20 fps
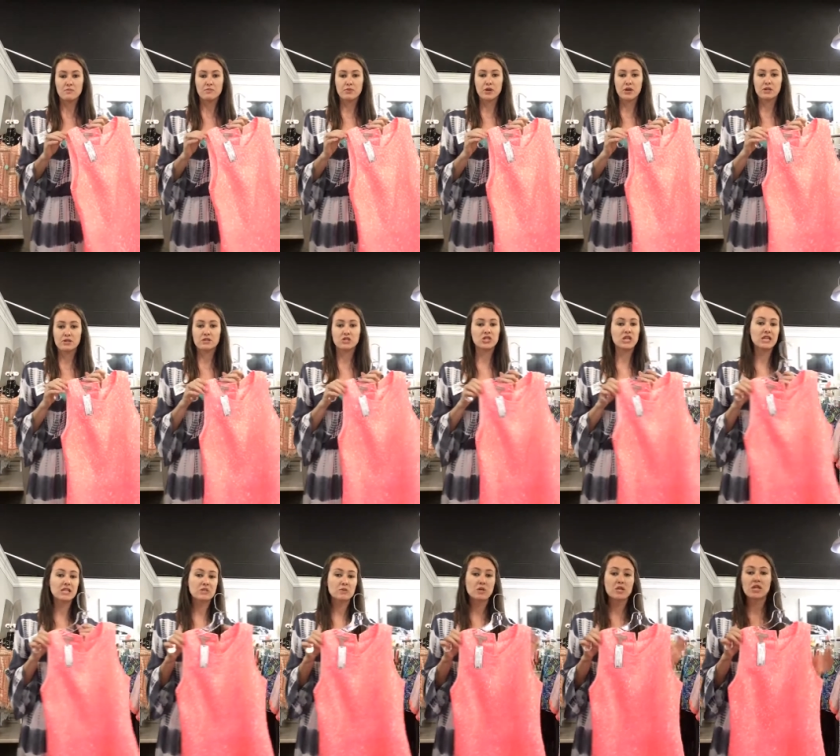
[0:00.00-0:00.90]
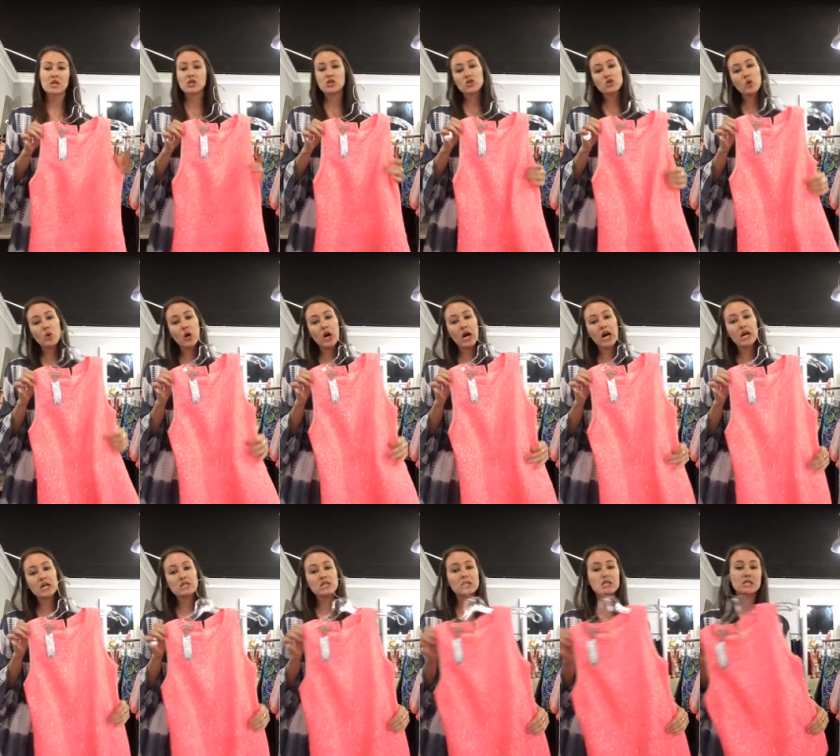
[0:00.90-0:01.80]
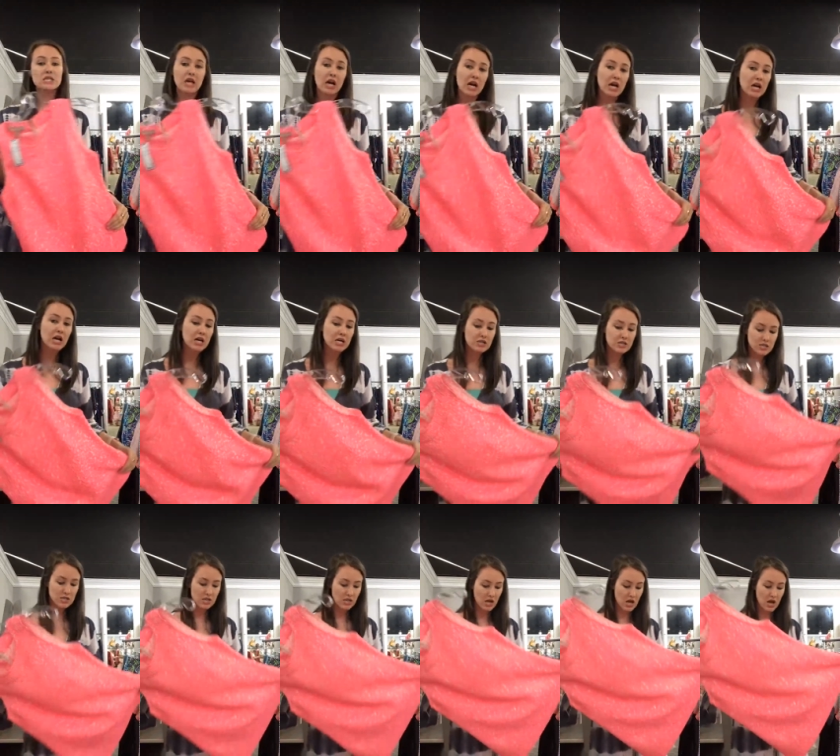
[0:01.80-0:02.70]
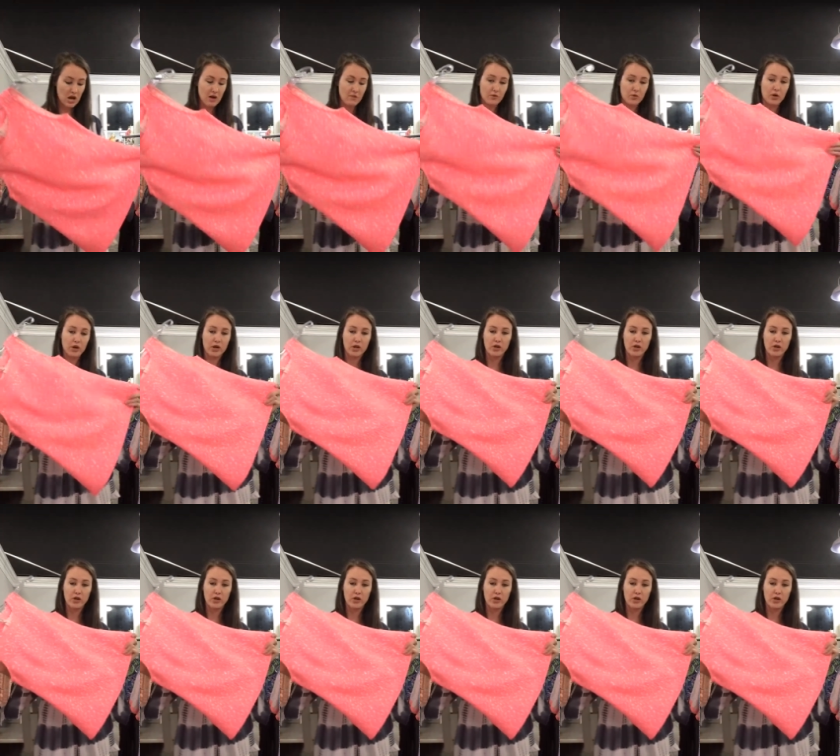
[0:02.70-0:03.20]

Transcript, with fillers: Put jeans with it, shorts, a skirt, um, or